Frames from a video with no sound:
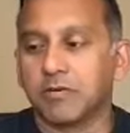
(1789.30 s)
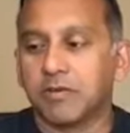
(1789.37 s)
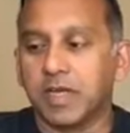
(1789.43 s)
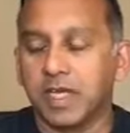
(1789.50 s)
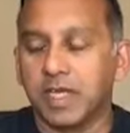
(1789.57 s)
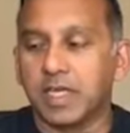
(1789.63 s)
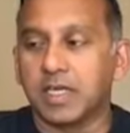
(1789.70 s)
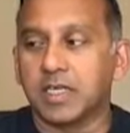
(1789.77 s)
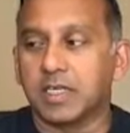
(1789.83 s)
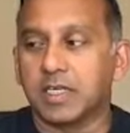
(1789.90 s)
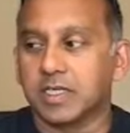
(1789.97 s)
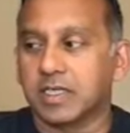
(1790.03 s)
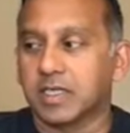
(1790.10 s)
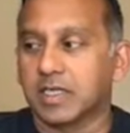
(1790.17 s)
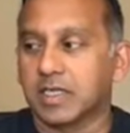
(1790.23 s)
need
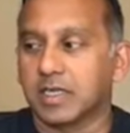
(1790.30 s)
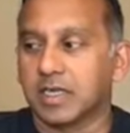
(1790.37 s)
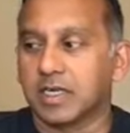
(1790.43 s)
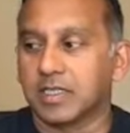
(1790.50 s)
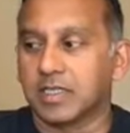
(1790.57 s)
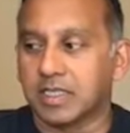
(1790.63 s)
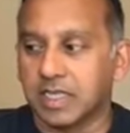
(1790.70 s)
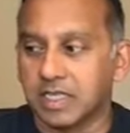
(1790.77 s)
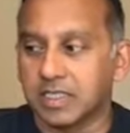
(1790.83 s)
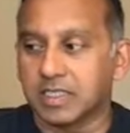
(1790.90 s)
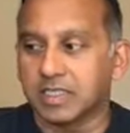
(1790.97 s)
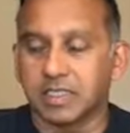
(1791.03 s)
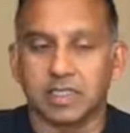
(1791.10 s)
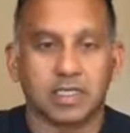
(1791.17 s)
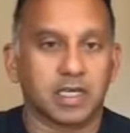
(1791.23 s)
a
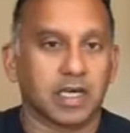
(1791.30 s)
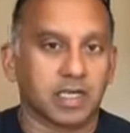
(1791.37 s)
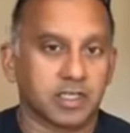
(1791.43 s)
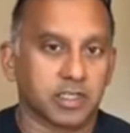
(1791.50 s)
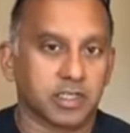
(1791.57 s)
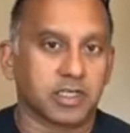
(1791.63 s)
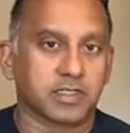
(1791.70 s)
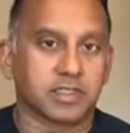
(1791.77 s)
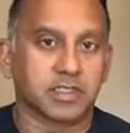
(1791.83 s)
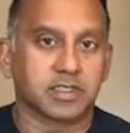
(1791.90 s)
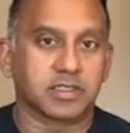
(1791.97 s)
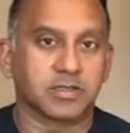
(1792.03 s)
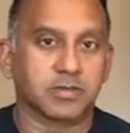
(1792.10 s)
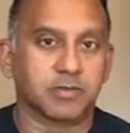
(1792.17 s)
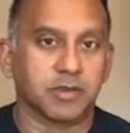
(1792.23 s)
decent HR
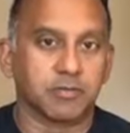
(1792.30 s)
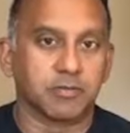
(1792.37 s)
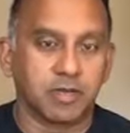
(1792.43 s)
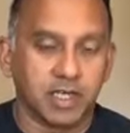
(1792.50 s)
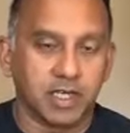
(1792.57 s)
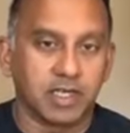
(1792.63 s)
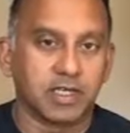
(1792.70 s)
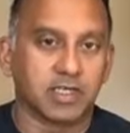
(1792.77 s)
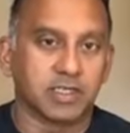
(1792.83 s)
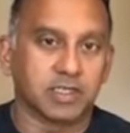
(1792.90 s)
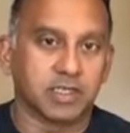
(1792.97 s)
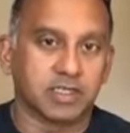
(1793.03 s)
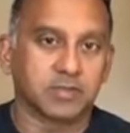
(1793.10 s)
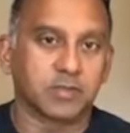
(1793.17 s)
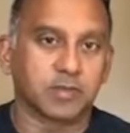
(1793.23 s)
system. You need a
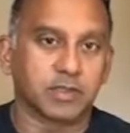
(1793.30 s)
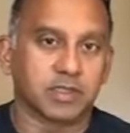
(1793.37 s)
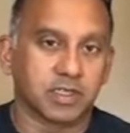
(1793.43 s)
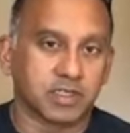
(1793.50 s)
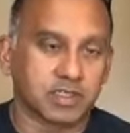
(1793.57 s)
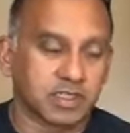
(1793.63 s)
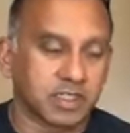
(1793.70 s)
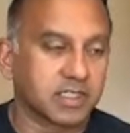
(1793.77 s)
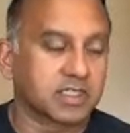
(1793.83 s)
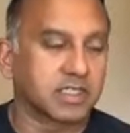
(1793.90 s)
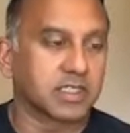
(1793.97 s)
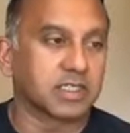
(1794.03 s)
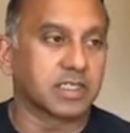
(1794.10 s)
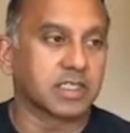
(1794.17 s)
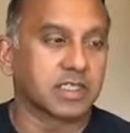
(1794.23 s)

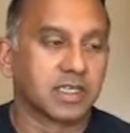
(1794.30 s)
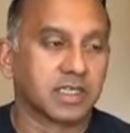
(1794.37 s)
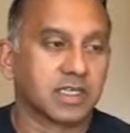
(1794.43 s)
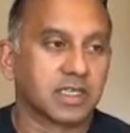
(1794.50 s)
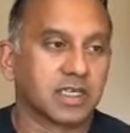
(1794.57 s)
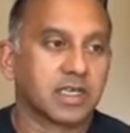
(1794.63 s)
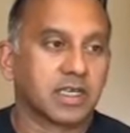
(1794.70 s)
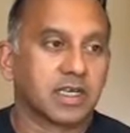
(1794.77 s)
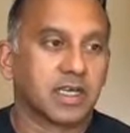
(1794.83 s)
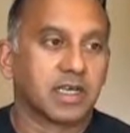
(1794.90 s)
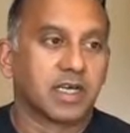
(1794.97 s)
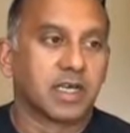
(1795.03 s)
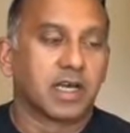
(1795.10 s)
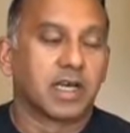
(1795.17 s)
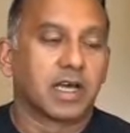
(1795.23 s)
decent
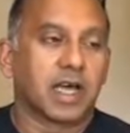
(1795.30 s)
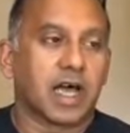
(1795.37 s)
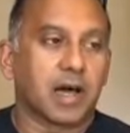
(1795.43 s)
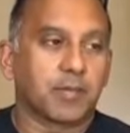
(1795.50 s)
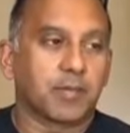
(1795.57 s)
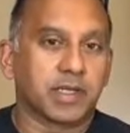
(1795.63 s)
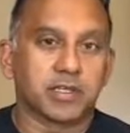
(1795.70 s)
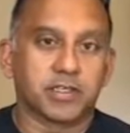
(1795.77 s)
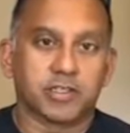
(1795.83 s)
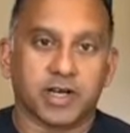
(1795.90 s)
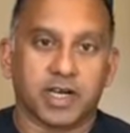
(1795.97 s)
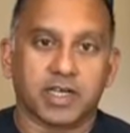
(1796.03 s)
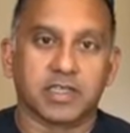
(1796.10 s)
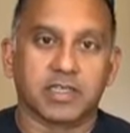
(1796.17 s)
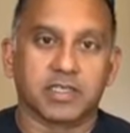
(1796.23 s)
applicant
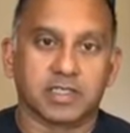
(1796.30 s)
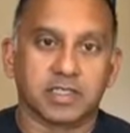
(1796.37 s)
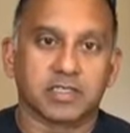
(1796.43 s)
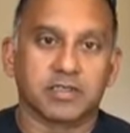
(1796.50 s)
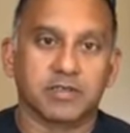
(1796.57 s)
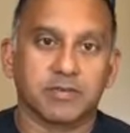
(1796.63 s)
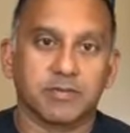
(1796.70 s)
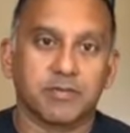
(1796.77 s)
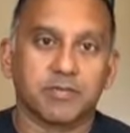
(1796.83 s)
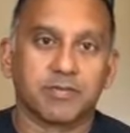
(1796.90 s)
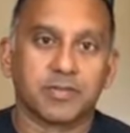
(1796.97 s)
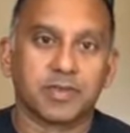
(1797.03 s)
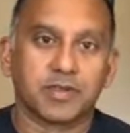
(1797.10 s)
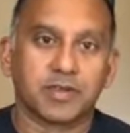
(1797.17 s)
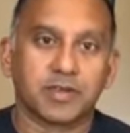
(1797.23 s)
tracking system.
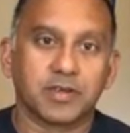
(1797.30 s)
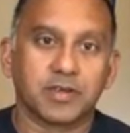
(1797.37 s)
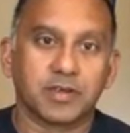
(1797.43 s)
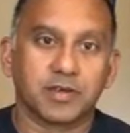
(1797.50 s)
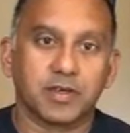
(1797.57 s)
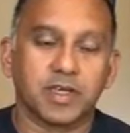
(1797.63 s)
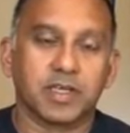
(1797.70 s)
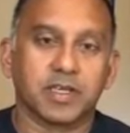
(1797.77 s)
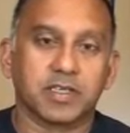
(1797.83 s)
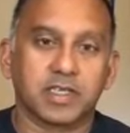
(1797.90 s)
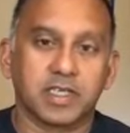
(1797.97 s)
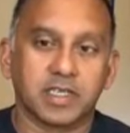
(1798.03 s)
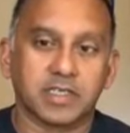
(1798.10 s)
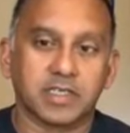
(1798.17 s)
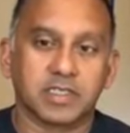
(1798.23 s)
You need a
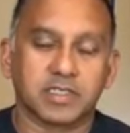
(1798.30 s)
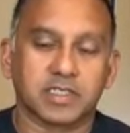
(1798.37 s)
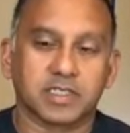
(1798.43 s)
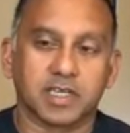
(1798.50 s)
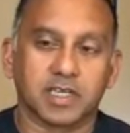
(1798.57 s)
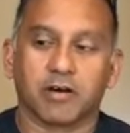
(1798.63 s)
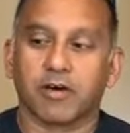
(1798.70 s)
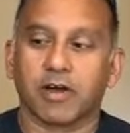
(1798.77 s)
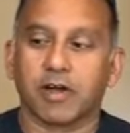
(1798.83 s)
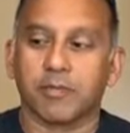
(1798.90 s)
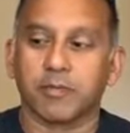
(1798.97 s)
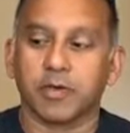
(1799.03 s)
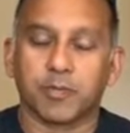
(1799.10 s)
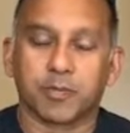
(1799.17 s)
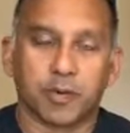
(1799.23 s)
decent CRM.
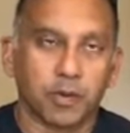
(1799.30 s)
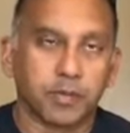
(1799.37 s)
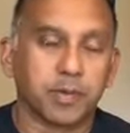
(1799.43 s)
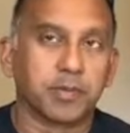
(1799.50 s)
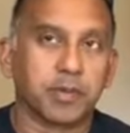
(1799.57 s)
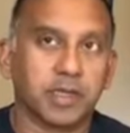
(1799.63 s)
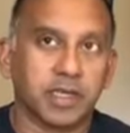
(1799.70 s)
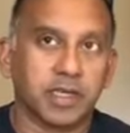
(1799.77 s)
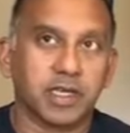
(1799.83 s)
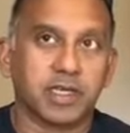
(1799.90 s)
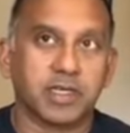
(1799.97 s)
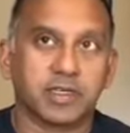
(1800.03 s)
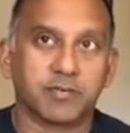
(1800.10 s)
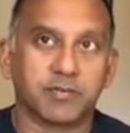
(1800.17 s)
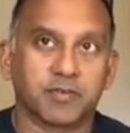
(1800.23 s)
You probably need
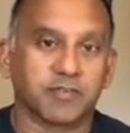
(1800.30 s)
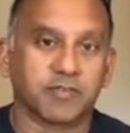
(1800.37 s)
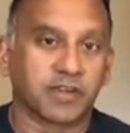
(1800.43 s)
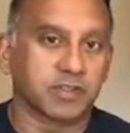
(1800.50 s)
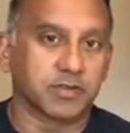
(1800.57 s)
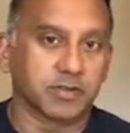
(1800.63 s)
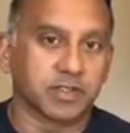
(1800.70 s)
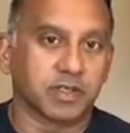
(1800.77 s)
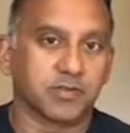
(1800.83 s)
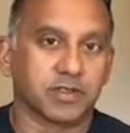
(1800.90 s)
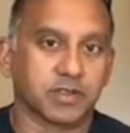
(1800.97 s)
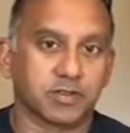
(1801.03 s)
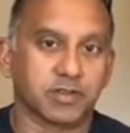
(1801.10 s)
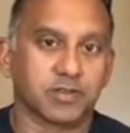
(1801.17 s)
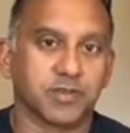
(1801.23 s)
professional service
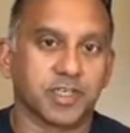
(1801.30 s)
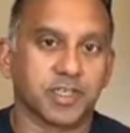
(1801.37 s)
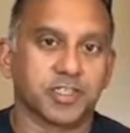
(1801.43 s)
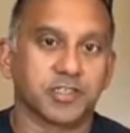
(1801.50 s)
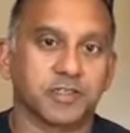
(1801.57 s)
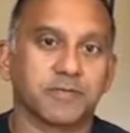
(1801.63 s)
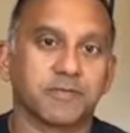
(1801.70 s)
automation.